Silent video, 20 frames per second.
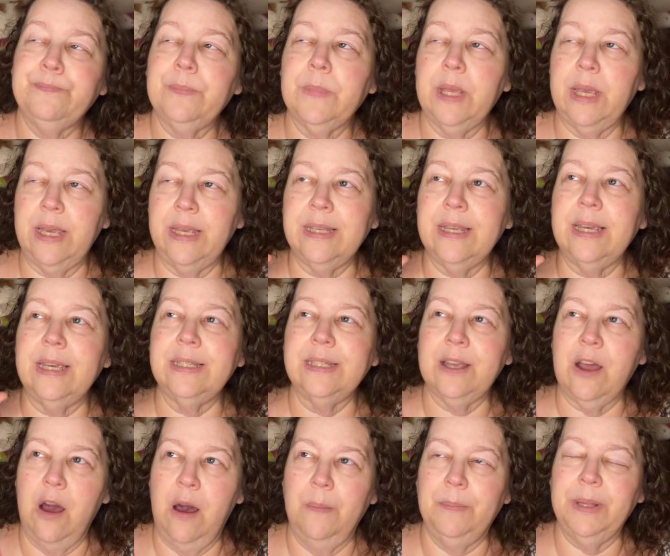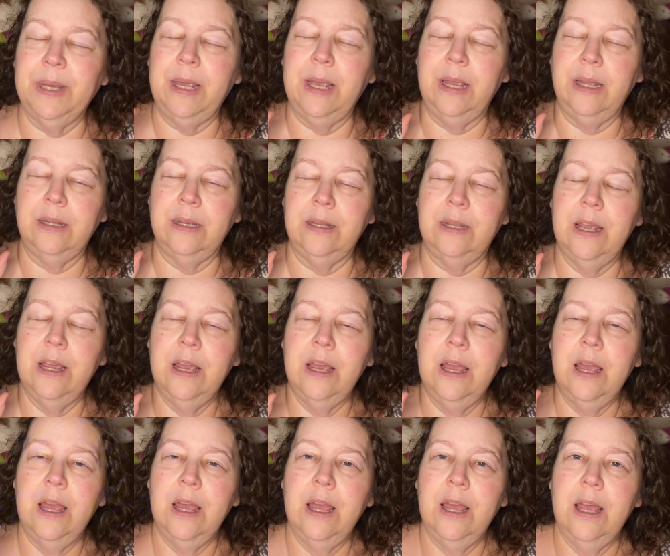It's complicated.
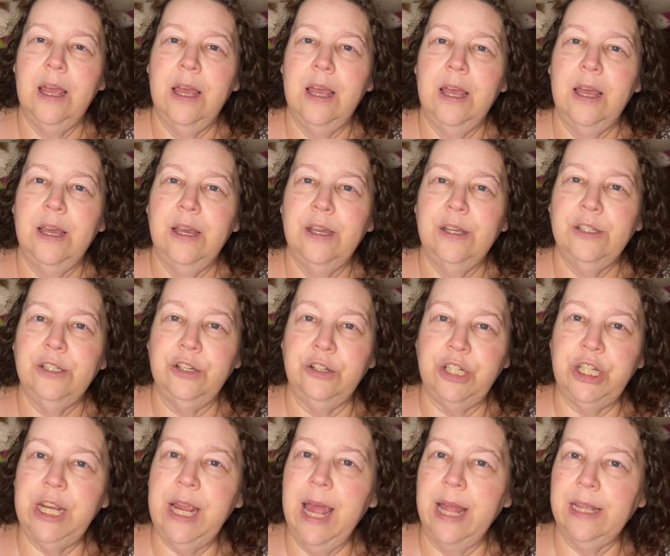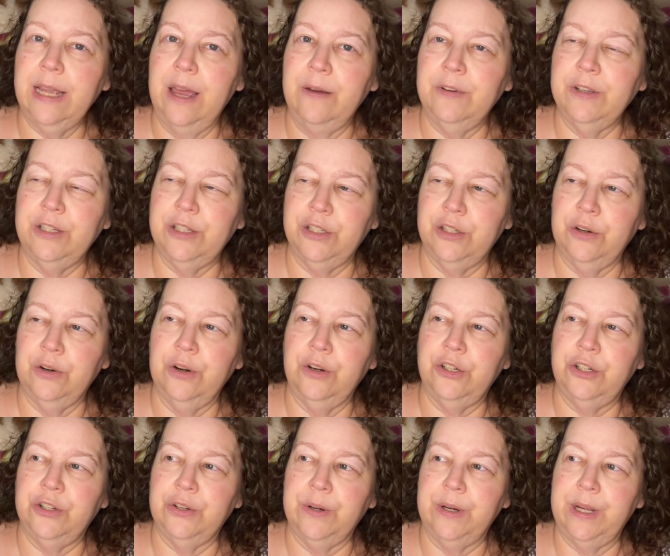So she had to have a
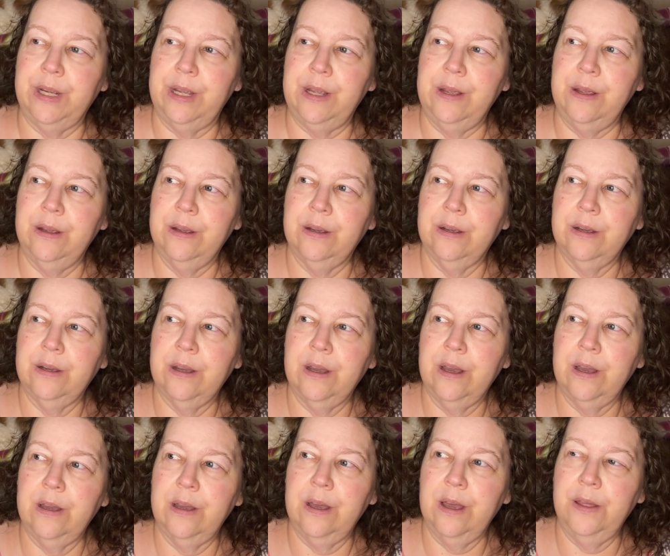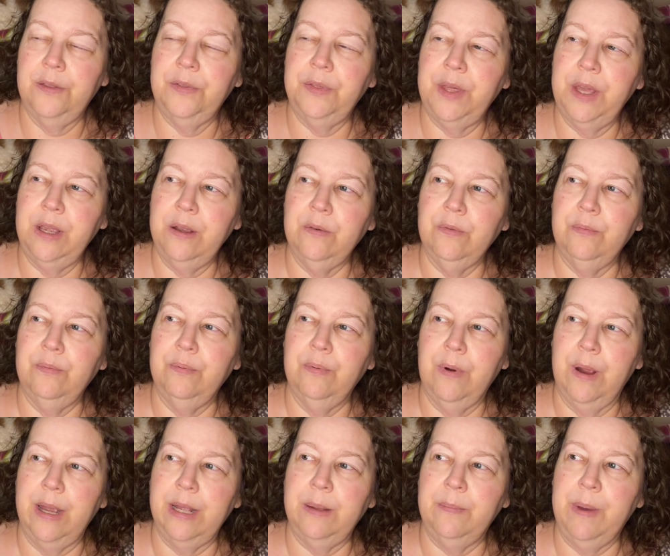surgery, I think
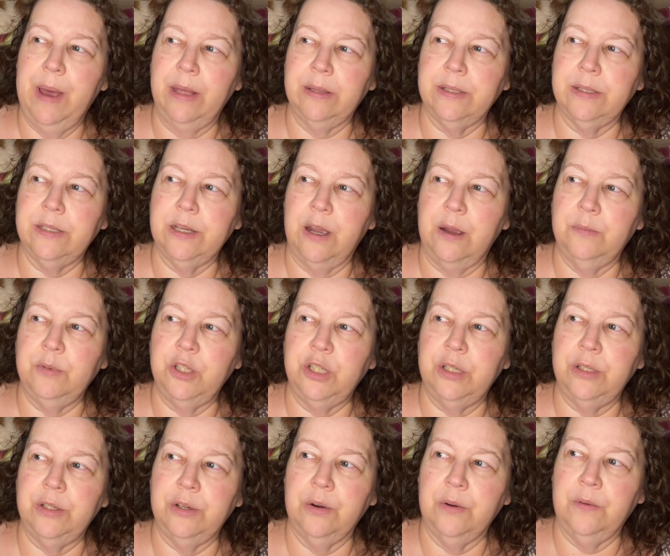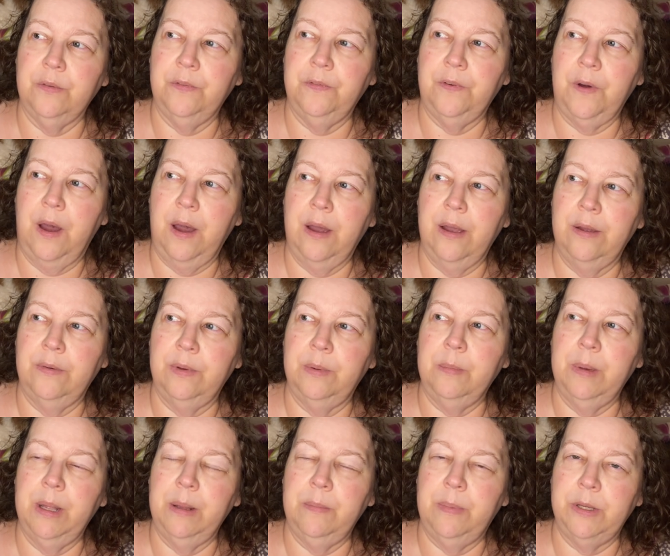right about the time she turned 5. It
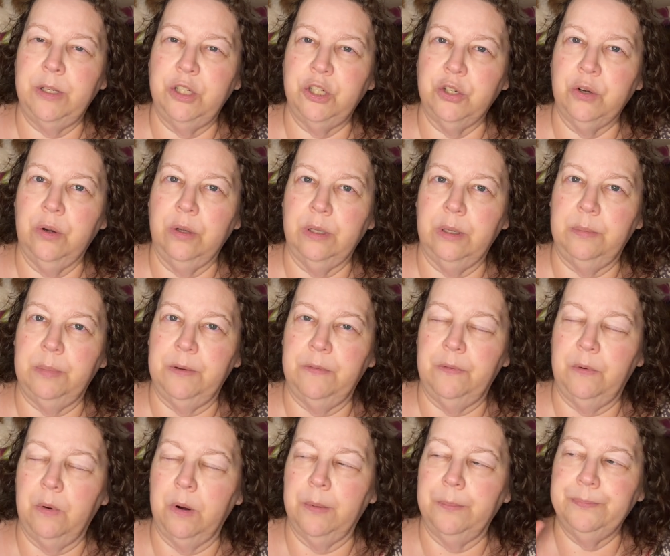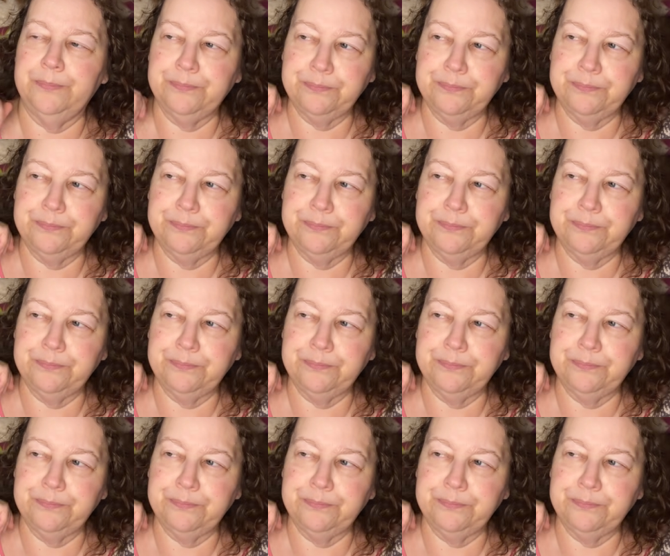might have been shortly before.